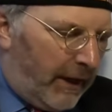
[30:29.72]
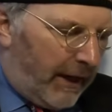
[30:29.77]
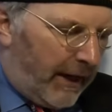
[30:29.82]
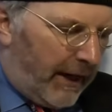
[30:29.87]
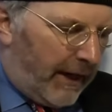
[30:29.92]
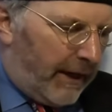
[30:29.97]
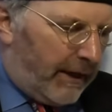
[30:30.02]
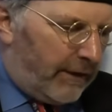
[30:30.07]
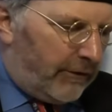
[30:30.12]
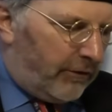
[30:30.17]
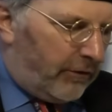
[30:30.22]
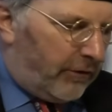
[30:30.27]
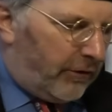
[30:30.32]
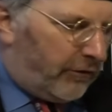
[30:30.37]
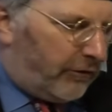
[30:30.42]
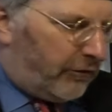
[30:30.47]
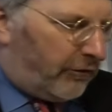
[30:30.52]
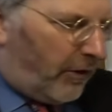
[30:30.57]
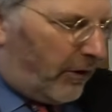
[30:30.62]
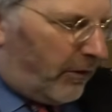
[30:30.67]
And
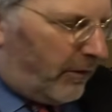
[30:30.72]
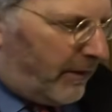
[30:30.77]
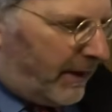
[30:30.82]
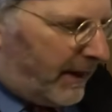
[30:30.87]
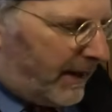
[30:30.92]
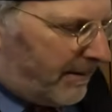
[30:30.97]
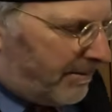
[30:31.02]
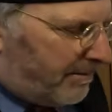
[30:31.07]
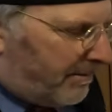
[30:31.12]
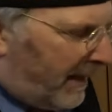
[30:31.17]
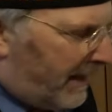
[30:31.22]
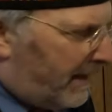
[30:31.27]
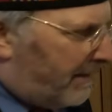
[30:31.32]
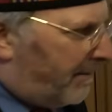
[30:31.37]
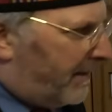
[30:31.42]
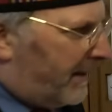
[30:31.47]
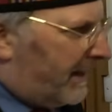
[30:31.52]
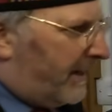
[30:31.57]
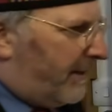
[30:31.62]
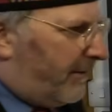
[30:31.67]
so it may
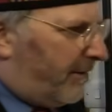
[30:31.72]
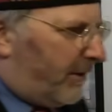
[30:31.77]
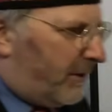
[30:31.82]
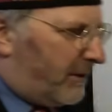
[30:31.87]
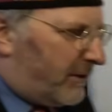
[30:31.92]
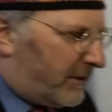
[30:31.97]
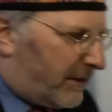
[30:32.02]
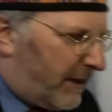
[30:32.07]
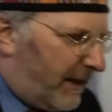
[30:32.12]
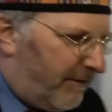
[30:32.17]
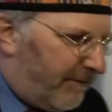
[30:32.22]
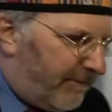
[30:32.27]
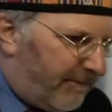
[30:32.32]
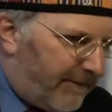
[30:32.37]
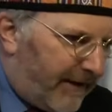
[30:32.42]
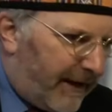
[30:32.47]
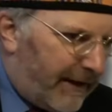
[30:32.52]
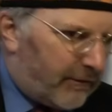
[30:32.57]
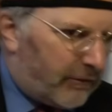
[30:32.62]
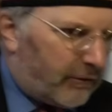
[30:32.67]
be that, in
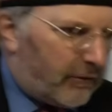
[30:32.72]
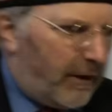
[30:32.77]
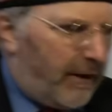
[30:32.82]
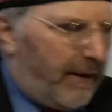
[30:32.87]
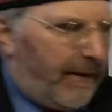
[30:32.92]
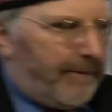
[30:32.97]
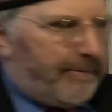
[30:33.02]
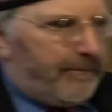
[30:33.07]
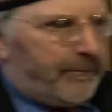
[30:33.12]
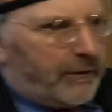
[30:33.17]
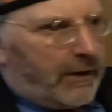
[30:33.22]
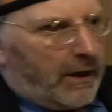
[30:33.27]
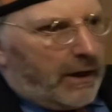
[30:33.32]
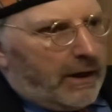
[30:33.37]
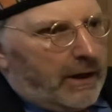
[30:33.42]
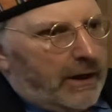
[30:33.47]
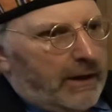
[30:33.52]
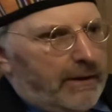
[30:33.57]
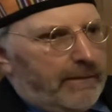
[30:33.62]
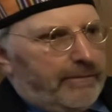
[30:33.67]
fact,
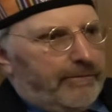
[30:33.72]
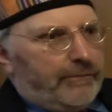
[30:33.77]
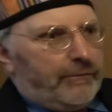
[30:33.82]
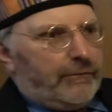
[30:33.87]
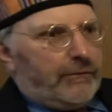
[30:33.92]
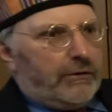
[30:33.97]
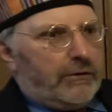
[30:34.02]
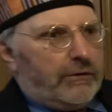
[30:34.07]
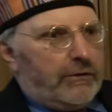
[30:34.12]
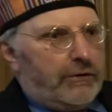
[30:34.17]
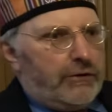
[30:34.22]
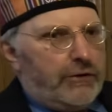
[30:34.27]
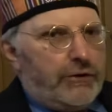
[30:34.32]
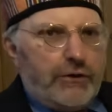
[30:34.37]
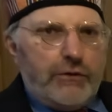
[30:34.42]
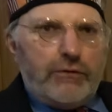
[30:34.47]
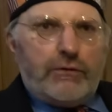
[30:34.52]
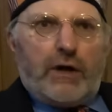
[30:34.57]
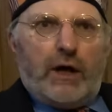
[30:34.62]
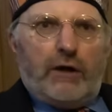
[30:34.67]

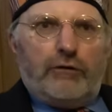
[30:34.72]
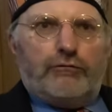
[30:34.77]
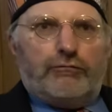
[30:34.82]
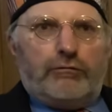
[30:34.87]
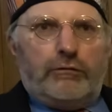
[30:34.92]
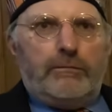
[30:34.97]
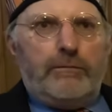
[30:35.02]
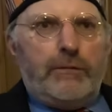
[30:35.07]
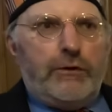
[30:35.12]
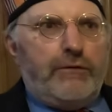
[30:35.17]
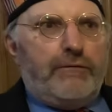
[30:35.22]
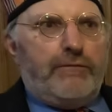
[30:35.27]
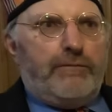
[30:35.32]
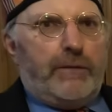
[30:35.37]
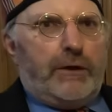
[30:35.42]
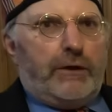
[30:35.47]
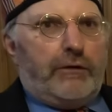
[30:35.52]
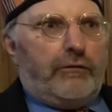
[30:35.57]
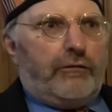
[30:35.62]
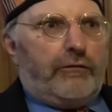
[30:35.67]
new cultural
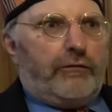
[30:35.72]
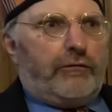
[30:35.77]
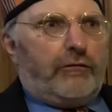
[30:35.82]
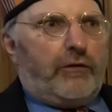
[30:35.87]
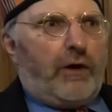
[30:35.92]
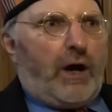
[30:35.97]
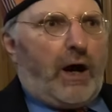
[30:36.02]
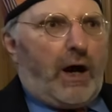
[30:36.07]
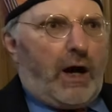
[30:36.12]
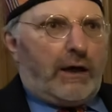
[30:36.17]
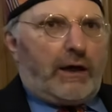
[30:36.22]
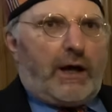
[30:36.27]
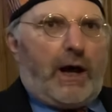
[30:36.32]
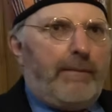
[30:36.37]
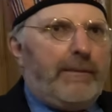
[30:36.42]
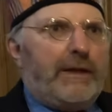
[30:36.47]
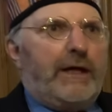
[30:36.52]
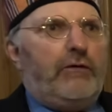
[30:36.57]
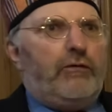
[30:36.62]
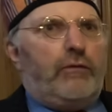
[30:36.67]
movements are
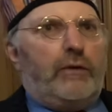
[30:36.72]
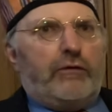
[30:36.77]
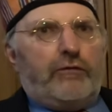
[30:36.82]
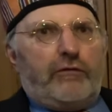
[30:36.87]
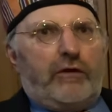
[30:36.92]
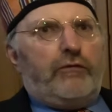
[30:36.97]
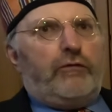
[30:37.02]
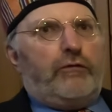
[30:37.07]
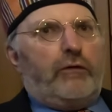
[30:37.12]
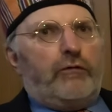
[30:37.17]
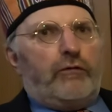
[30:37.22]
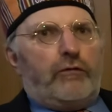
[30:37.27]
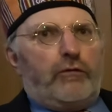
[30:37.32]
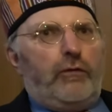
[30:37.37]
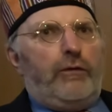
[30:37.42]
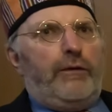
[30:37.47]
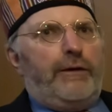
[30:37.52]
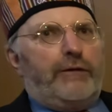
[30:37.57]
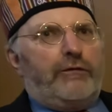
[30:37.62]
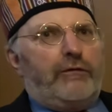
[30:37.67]
coming into existence
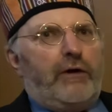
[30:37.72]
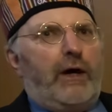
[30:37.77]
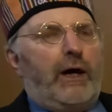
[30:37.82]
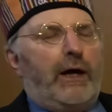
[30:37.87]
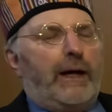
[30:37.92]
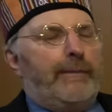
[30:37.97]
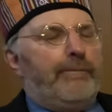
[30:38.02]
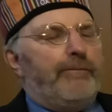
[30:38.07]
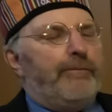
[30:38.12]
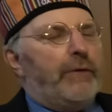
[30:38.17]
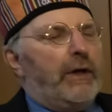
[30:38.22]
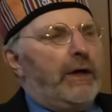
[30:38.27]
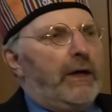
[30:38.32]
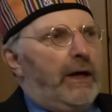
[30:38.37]
all the time.